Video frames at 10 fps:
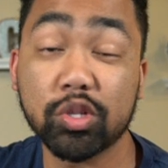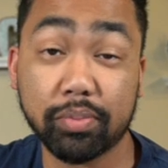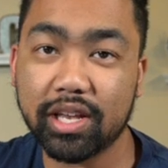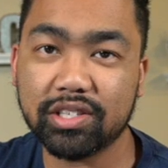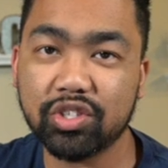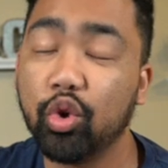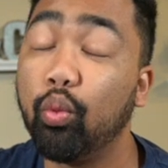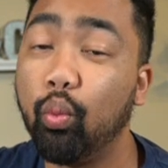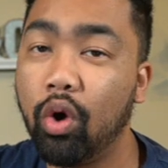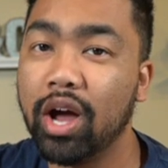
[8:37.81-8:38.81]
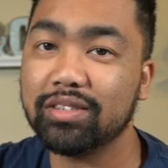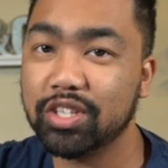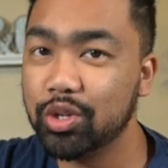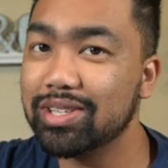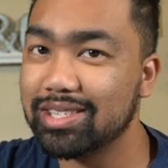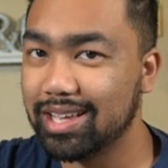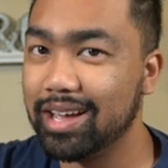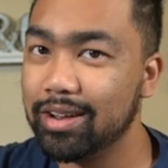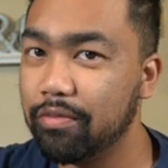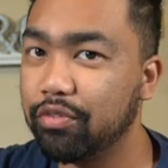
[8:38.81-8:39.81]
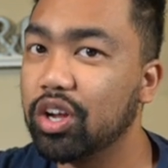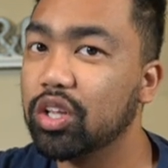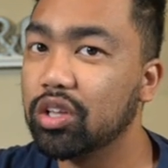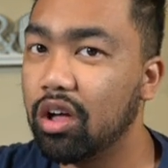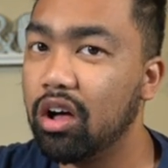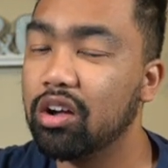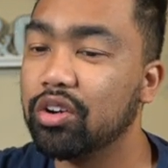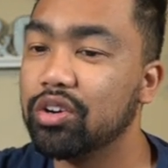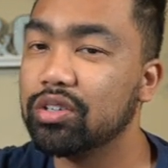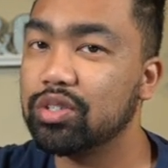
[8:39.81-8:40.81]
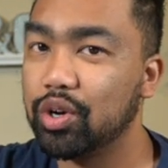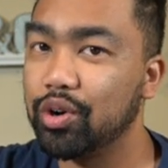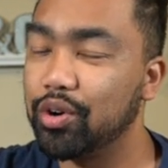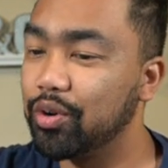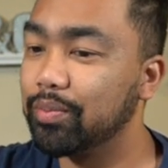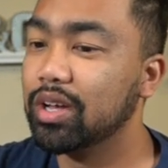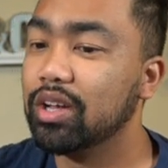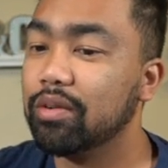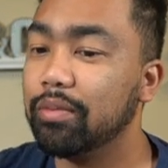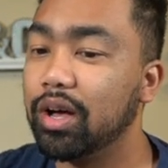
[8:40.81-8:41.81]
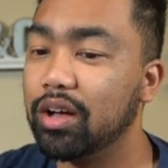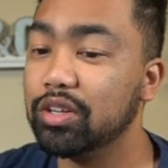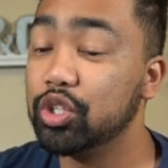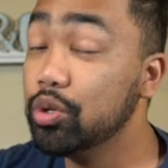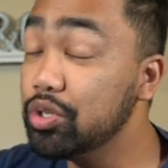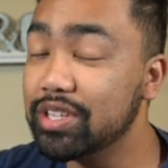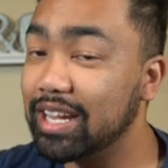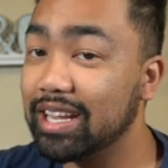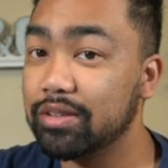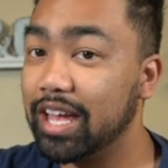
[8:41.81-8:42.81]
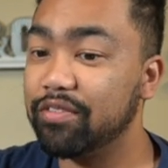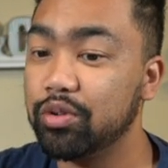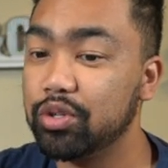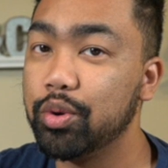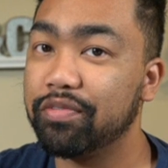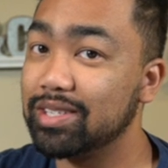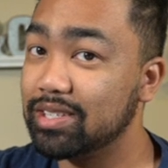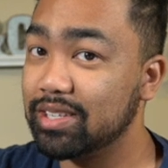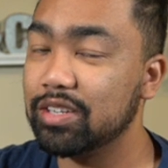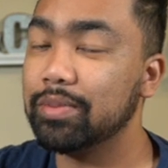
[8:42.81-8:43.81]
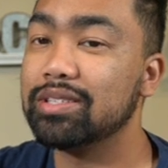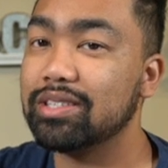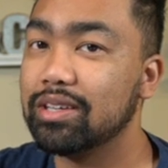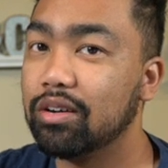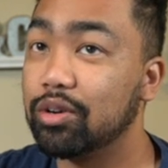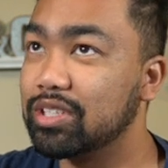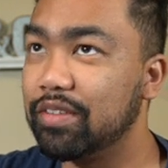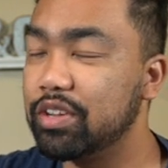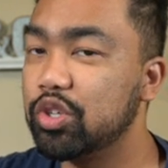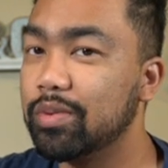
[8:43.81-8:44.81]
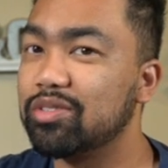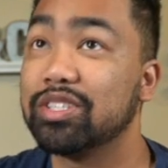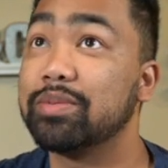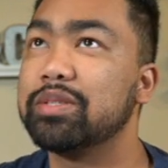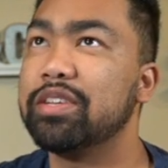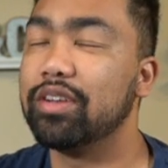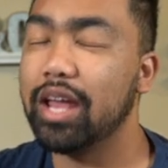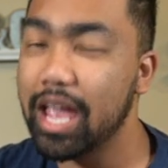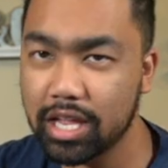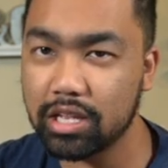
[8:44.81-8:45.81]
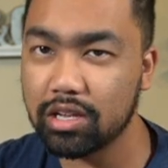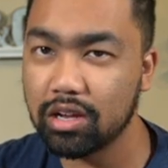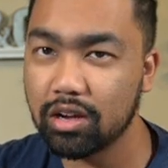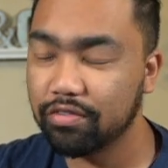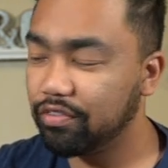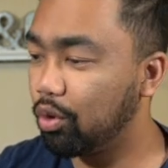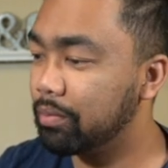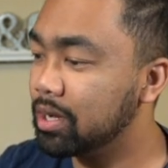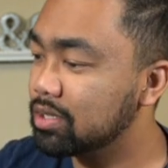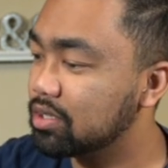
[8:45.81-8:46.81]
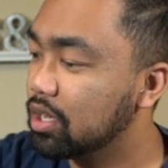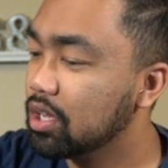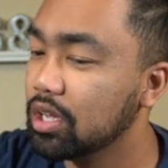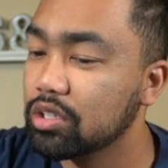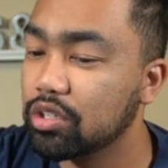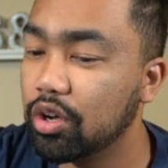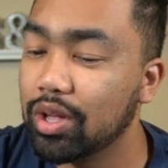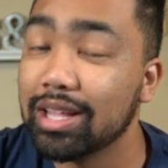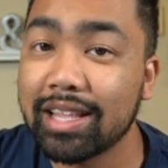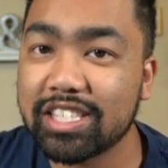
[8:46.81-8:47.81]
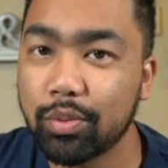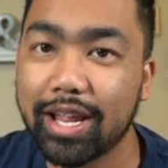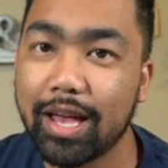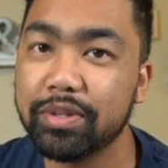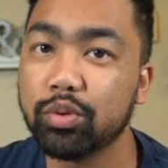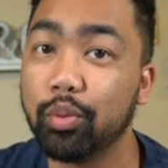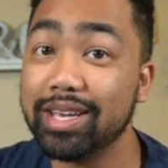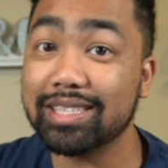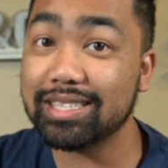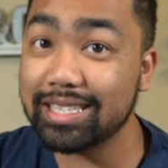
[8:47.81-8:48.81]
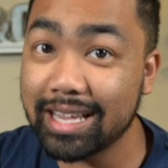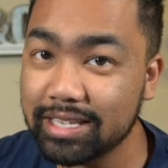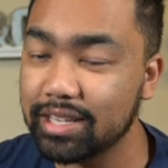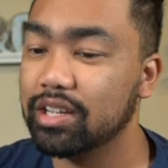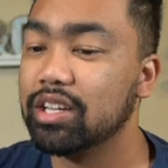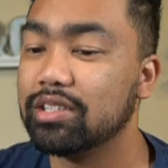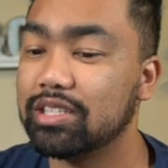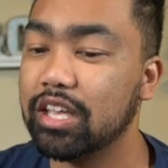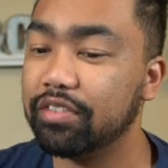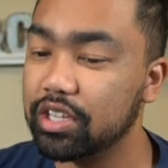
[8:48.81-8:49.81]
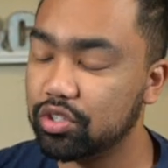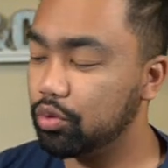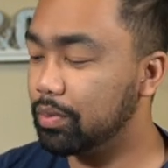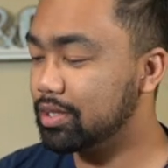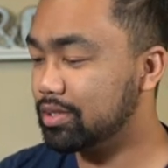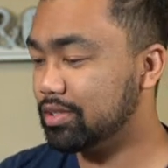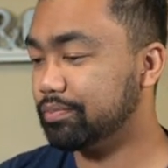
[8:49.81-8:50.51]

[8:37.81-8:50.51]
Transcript: places want you to sign up for a longer term. Usually they like to have you do it for 60 months or 72 months or sometimes even 84 months. So let's see what happens when we extend it to 72 months.